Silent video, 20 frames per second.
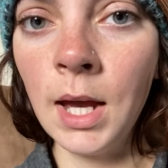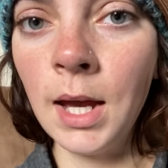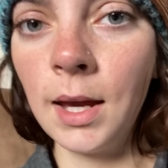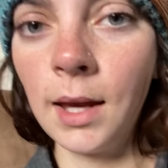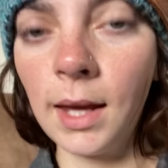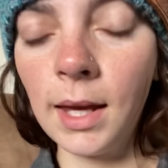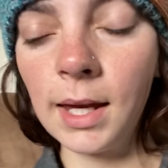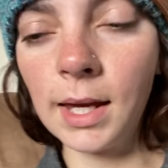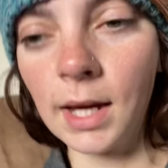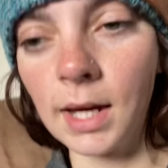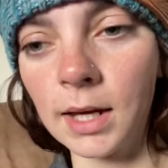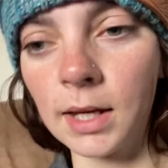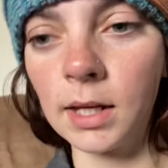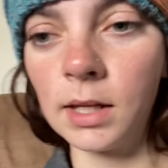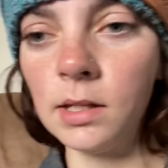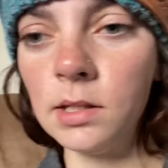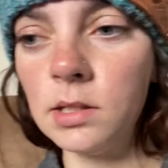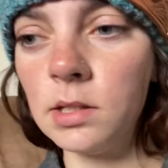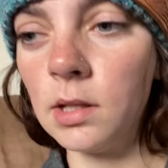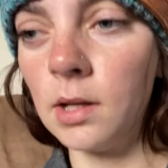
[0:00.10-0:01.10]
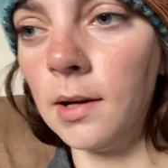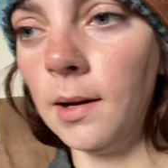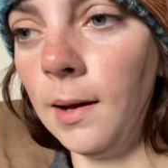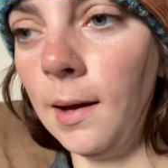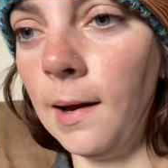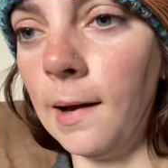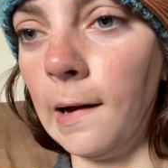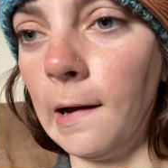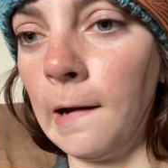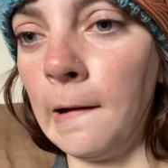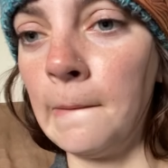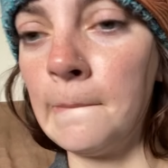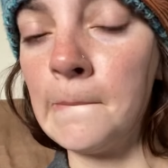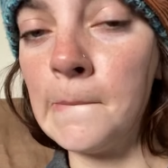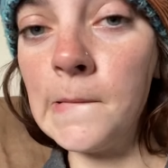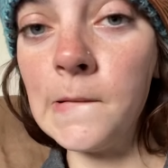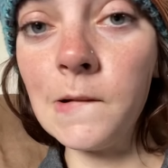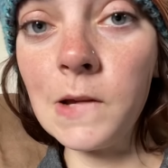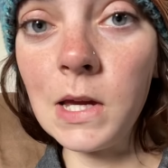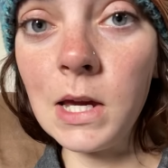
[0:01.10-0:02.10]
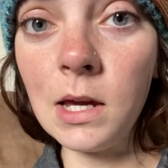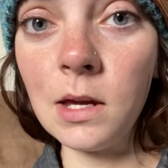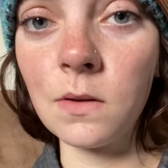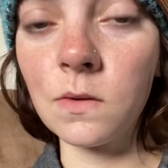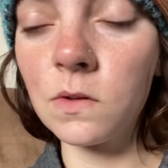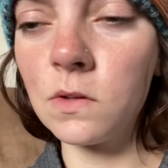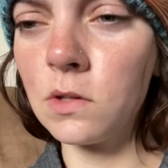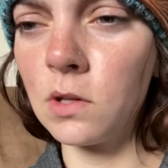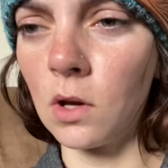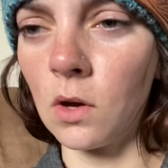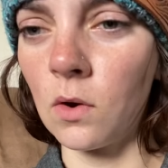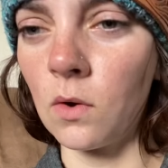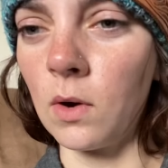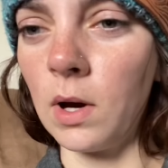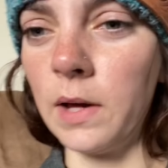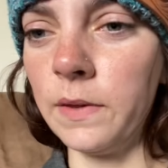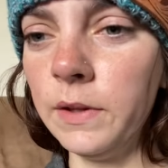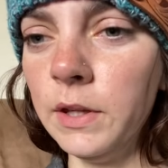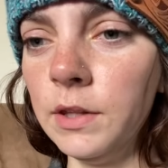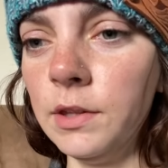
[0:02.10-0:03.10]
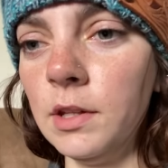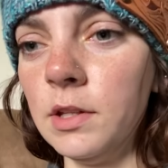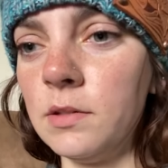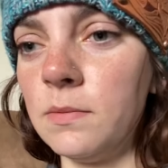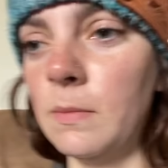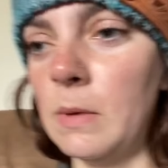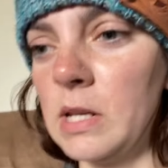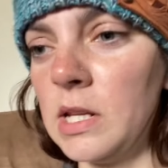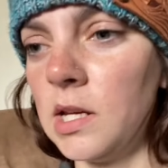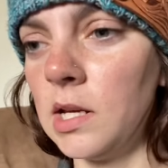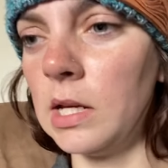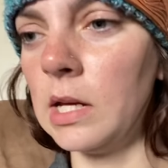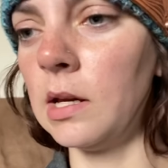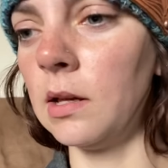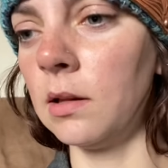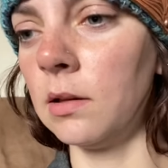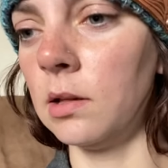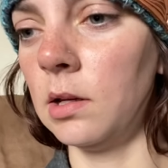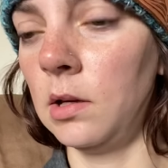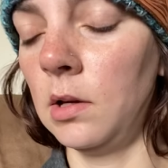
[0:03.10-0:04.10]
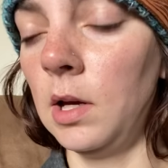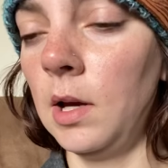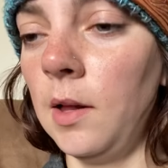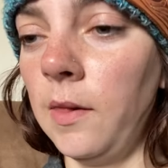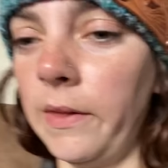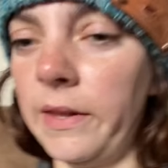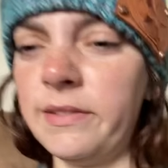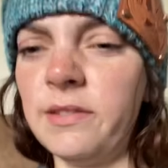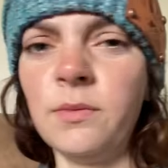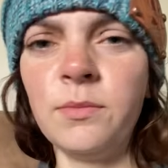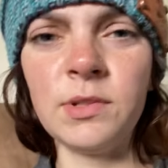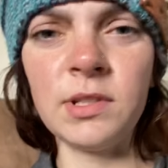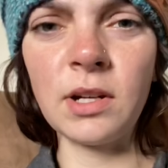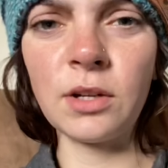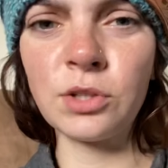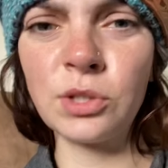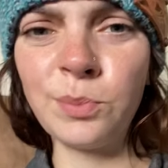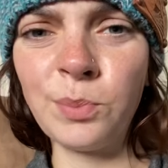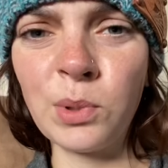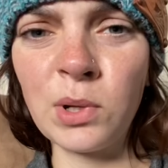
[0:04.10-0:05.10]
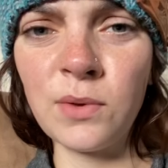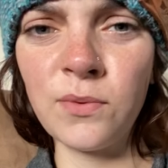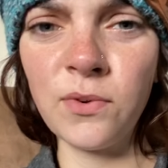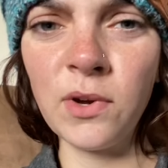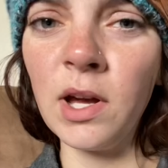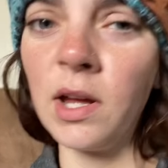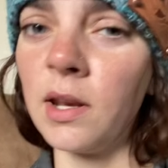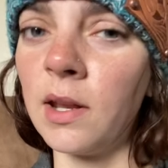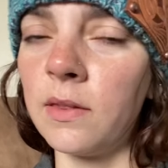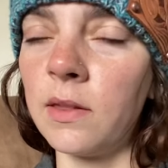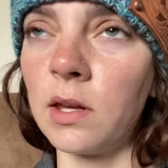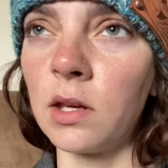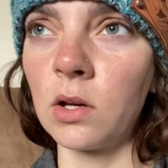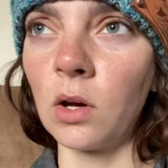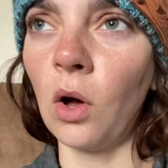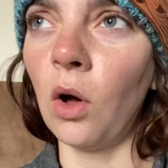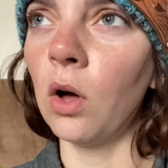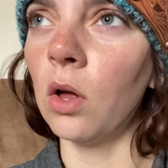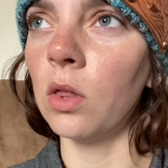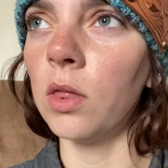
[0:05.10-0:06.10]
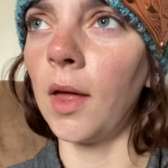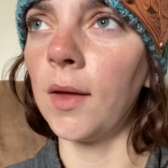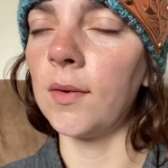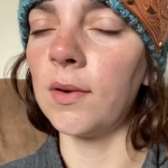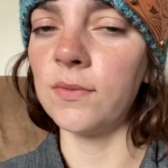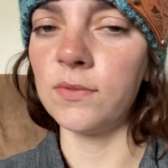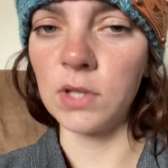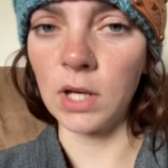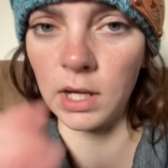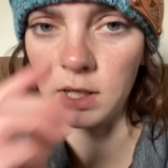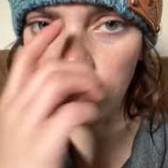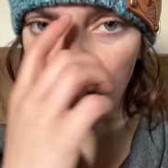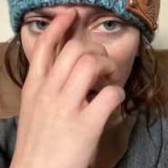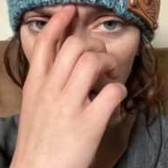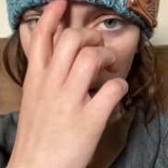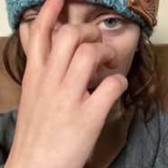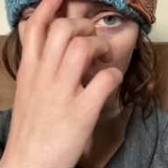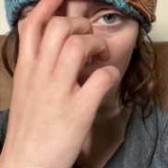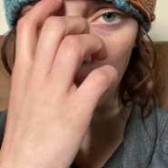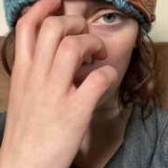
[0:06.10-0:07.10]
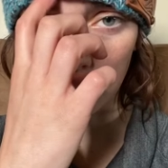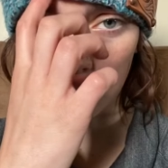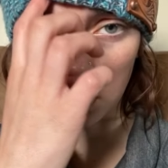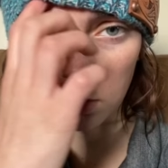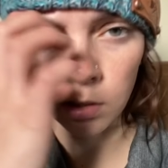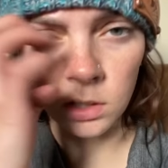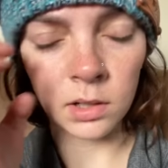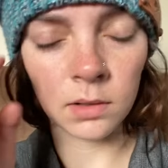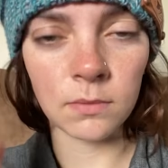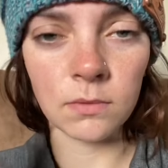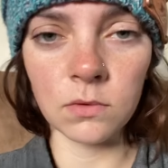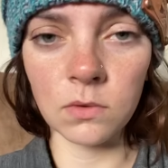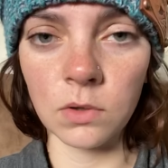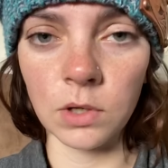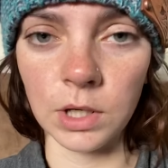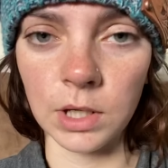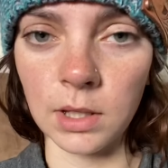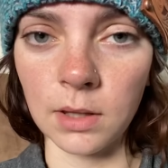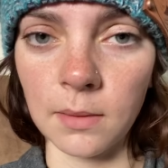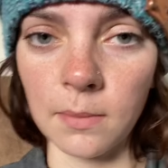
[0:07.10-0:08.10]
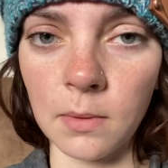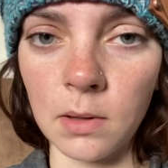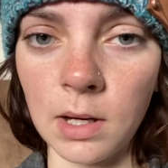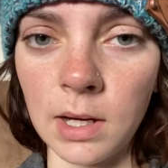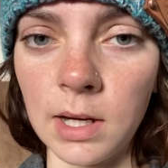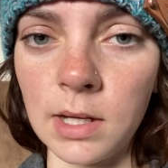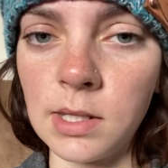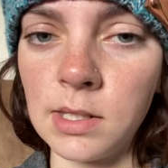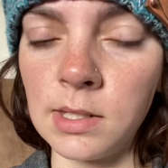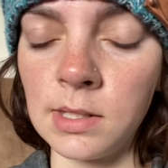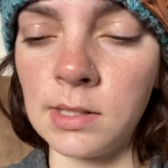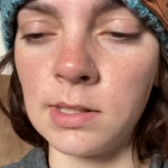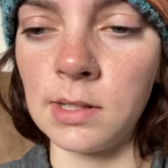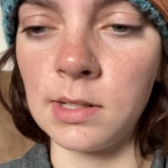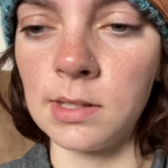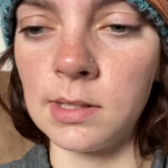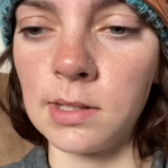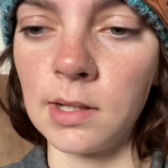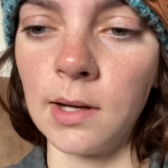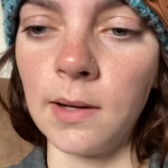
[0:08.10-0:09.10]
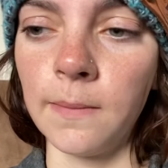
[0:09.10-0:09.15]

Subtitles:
Hey guys. Okay, so I thought this mini lesson was actually pretty fun. I think all that we've done in our other curriculum classes is